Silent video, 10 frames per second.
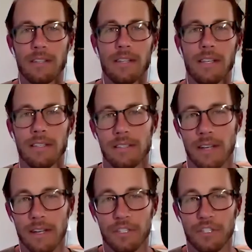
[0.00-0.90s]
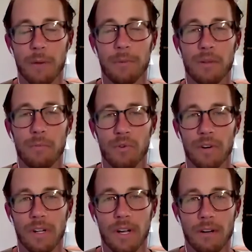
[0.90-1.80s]
He's chairman of the board
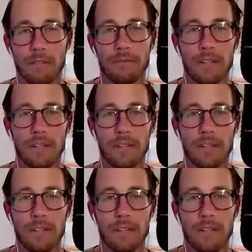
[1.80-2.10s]
of